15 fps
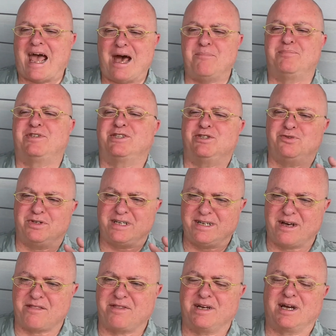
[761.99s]
Absolutely
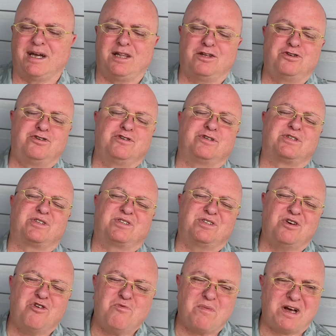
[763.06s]
nothing. I learned
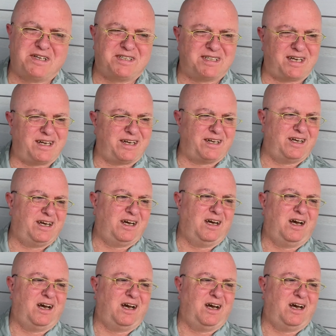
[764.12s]
so much, and